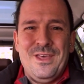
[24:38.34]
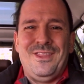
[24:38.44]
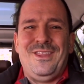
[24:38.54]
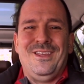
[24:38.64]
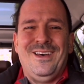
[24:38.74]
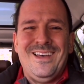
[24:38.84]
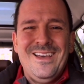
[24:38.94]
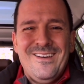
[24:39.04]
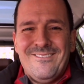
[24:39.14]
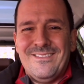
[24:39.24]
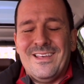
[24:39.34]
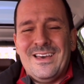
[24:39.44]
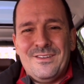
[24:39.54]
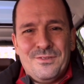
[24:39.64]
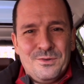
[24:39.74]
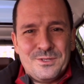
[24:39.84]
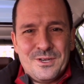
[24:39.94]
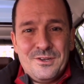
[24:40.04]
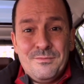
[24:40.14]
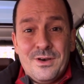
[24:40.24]
with the, with the headphones
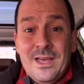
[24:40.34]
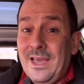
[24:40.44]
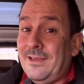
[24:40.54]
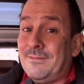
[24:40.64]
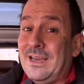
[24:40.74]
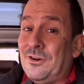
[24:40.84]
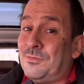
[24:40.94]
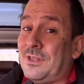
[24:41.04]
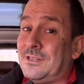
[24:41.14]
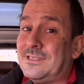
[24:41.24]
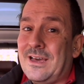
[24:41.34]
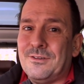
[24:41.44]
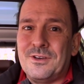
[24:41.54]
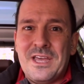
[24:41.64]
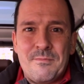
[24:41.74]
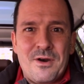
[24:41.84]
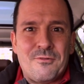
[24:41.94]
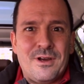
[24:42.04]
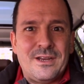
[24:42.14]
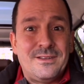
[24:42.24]
on, but hey, I hope that the sound came
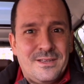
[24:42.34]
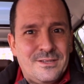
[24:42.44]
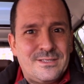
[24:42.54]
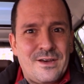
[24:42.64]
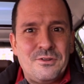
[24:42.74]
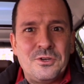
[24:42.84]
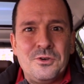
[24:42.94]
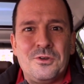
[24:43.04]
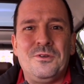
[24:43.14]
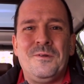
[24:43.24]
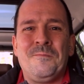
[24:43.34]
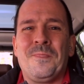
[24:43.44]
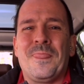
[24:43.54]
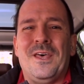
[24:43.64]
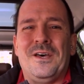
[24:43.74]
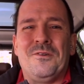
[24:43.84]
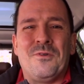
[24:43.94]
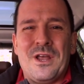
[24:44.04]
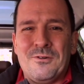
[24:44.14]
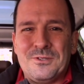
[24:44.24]
out right. It sounded good uh,
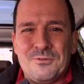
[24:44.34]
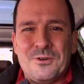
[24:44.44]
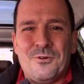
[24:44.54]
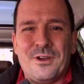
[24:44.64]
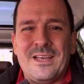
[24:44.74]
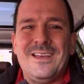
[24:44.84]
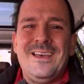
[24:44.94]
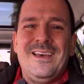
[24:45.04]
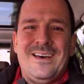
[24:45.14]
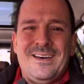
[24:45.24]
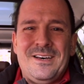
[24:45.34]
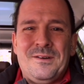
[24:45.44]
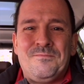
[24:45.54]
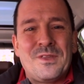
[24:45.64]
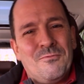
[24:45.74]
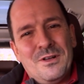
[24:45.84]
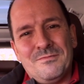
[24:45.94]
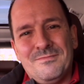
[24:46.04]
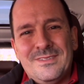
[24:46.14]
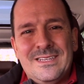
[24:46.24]
when I was recording. Um,
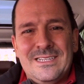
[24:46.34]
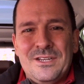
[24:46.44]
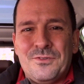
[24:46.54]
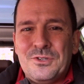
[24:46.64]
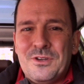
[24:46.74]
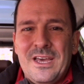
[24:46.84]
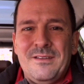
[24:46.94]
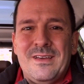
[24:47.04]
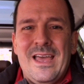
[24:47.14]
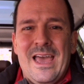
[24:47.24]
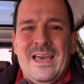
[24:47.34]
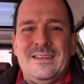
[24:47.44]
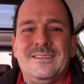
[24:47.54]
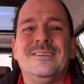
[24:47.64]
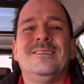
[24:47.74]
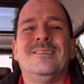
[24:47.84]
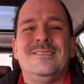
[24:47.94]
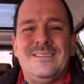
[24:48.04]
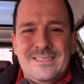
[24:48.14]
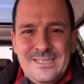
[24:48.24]
well, that's it for today, and
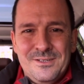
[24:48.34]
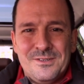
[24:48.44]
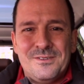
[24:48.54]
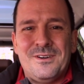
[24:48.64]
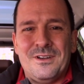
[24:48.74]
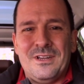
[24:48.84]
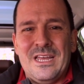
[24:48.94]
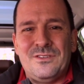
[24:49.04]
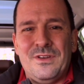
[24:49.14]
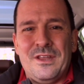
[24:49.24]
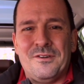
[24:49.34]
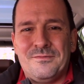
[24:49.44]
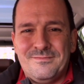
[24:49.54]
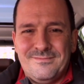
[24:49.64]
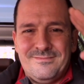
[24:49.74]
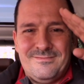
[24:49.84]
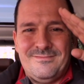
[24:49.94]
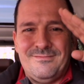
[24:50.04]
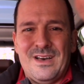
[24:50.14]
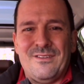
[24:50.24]
see you on the next video.
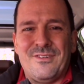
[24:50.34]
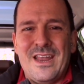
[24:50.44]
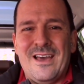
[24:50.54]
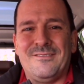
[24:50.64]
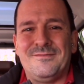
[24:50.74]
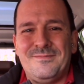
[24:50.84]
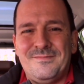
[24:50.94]
Bye for now.